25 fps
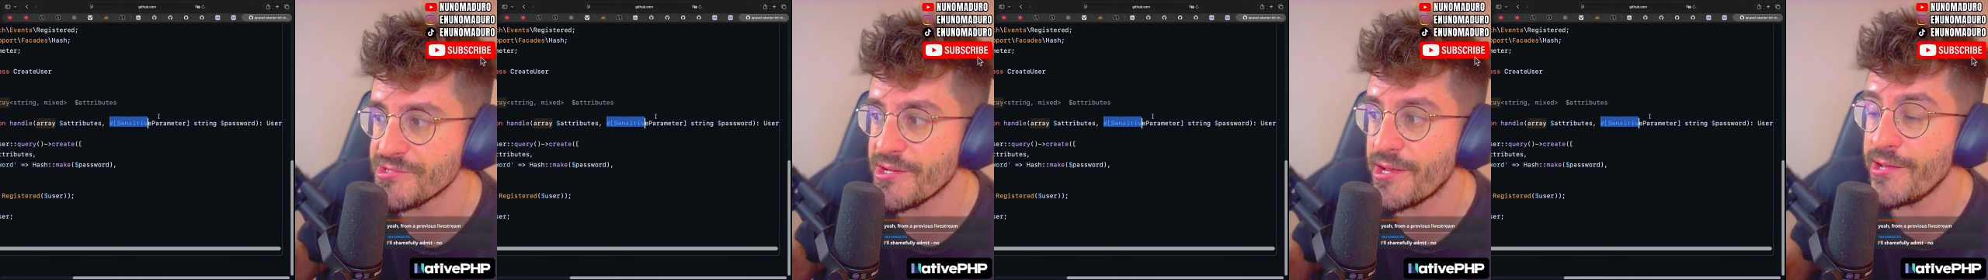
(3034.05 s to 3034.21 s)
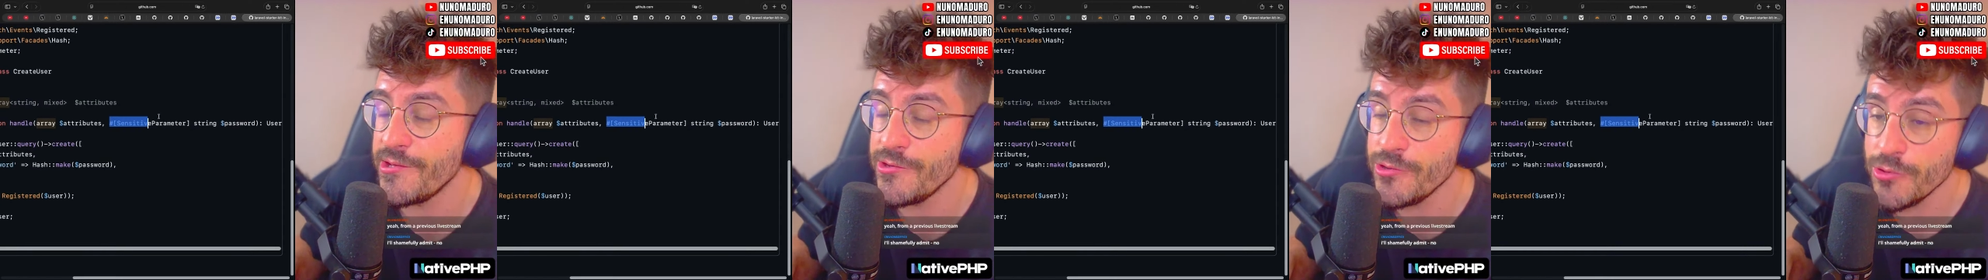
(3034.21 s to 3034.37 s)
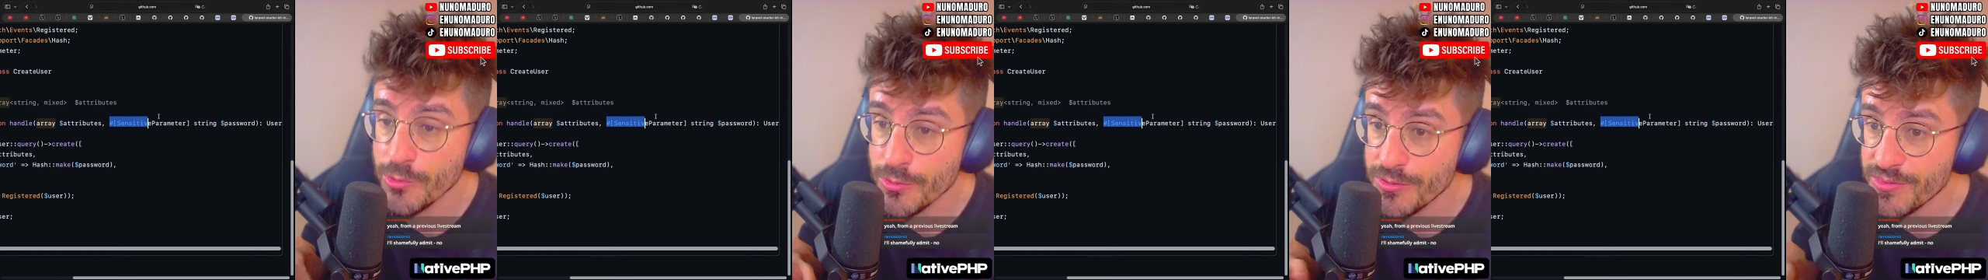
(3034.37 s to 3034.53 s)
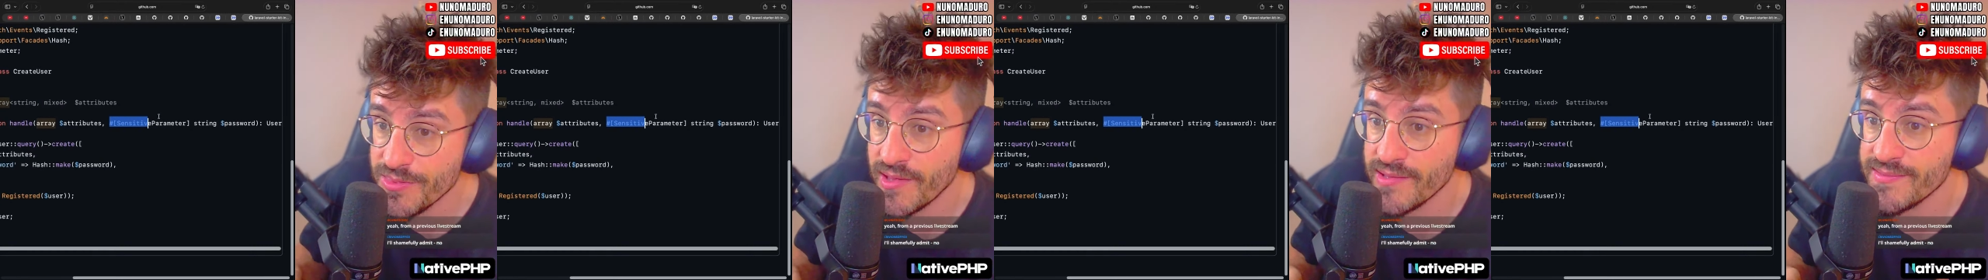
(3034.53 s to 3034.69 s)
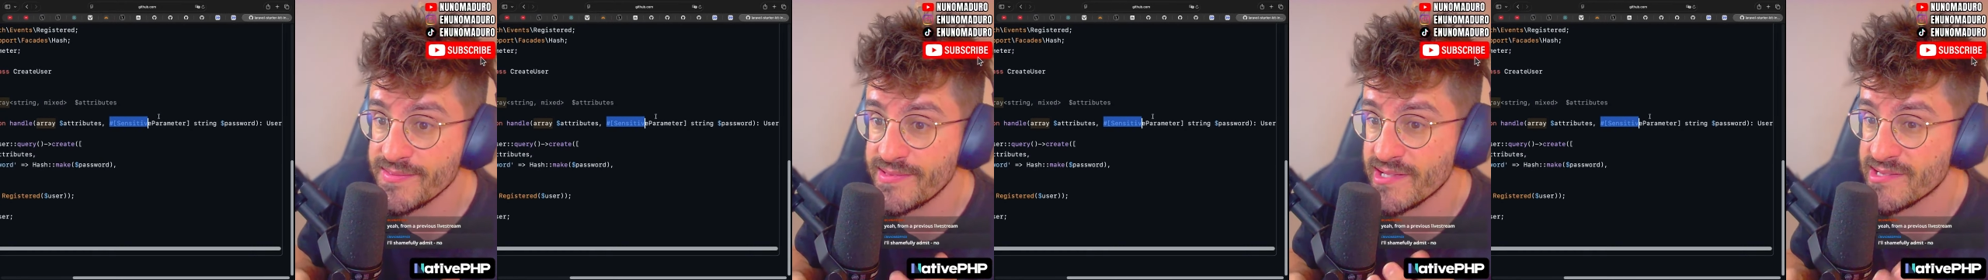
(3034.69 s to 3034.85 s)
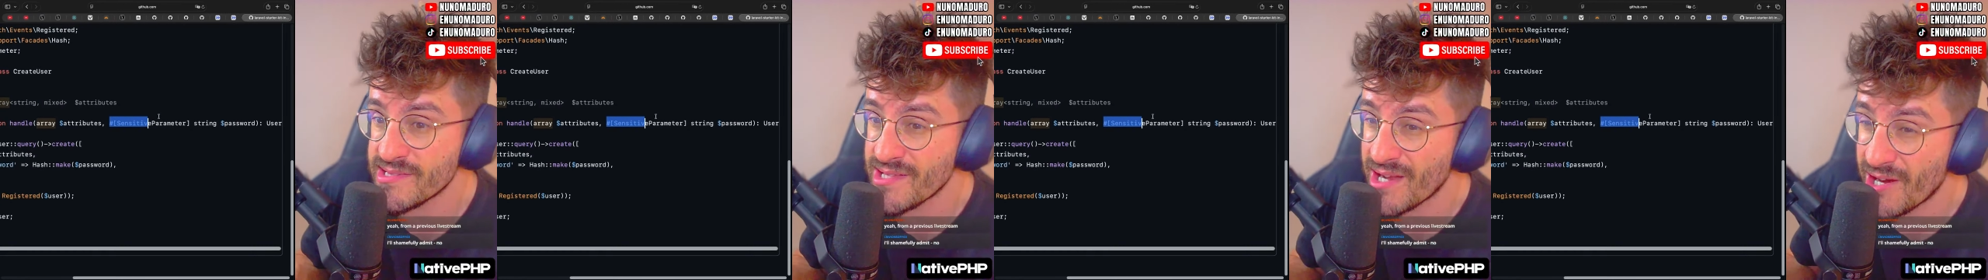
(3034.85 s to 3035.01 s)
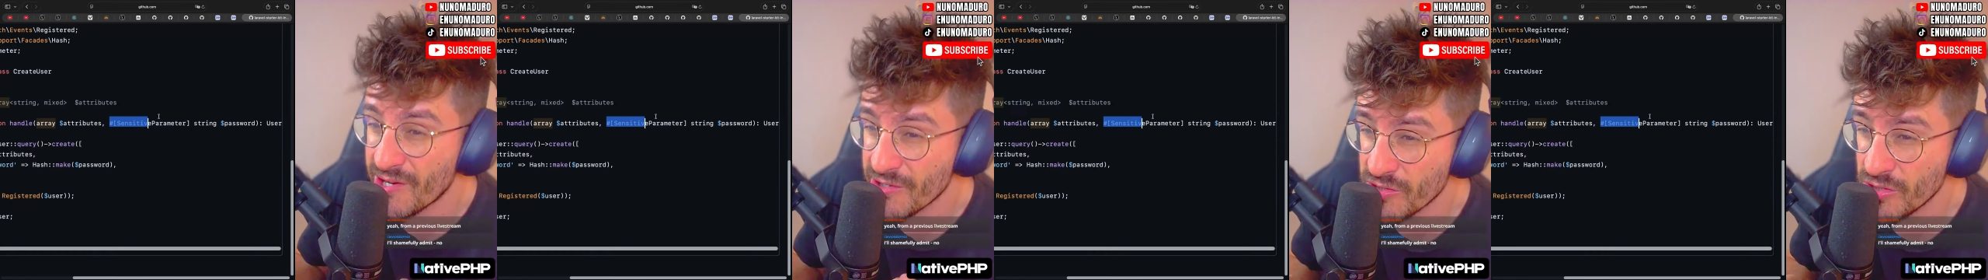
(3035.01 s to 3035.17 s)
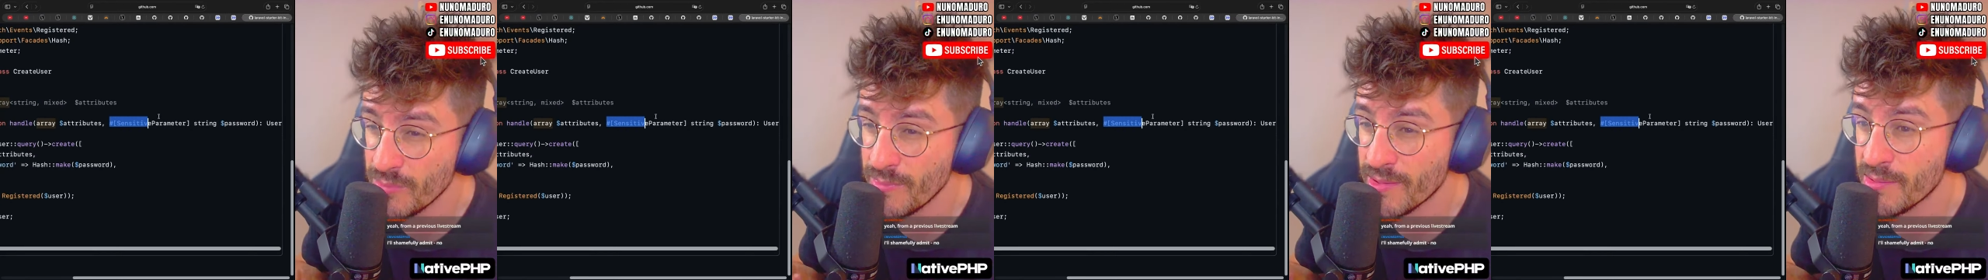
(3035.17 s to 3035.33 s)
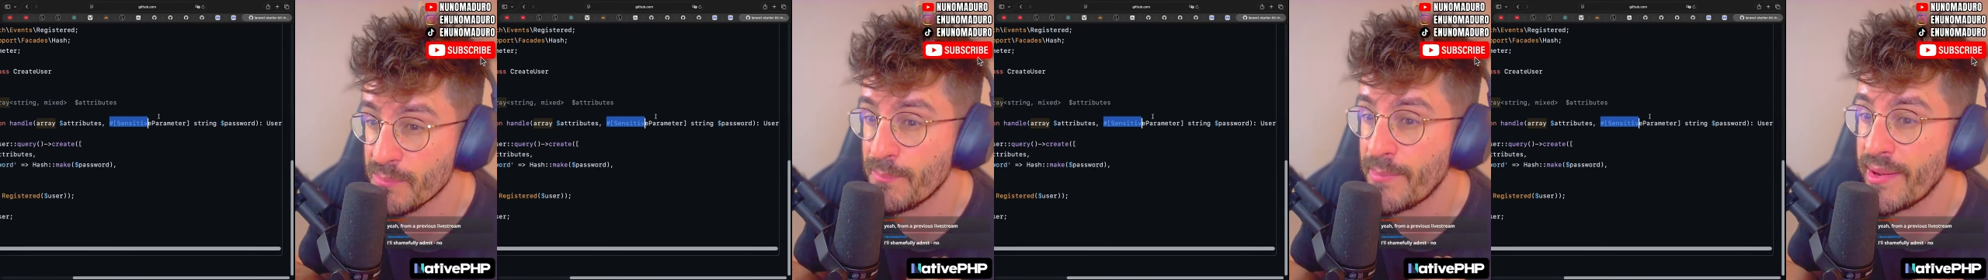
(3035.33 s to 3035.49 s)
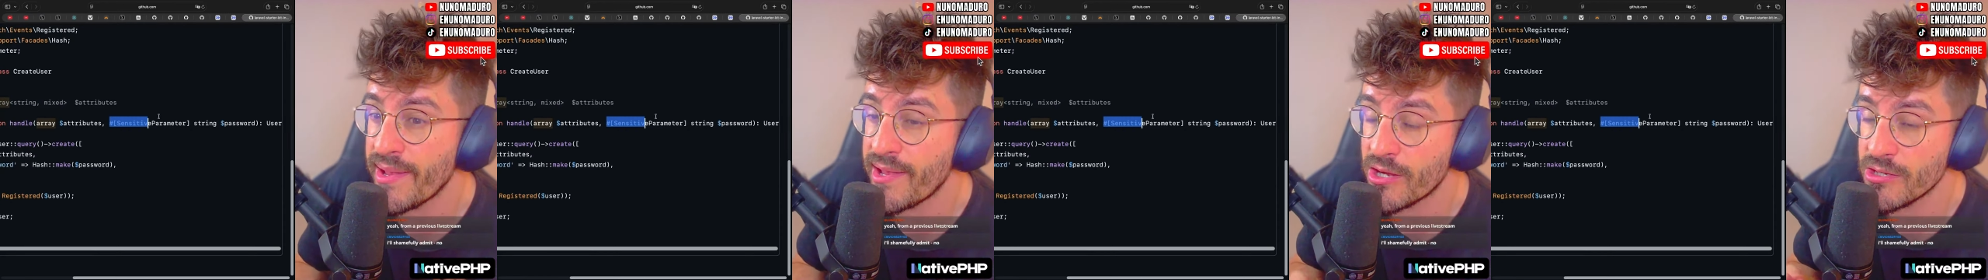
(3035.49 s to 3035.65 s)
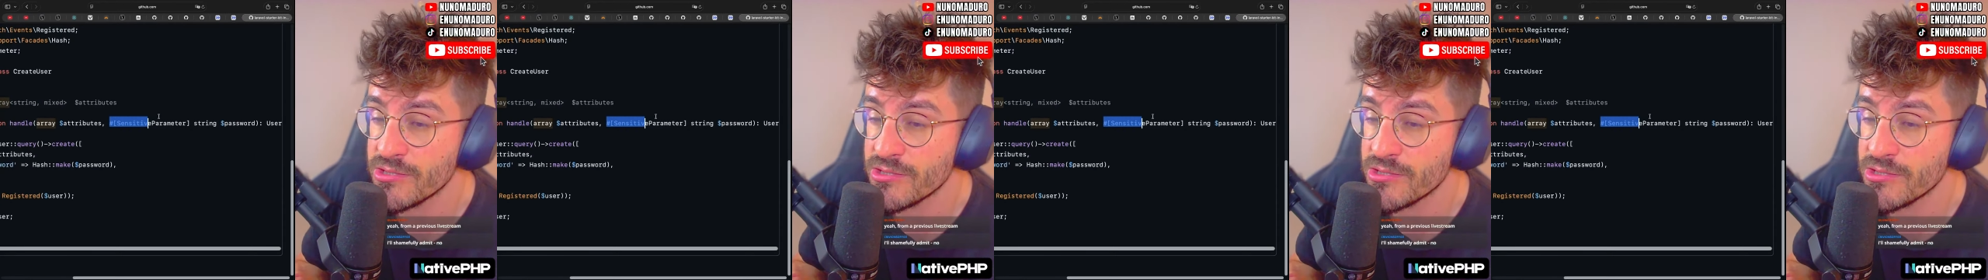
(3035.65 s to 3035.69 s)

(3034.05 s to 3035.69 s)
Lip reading: and you think that argument might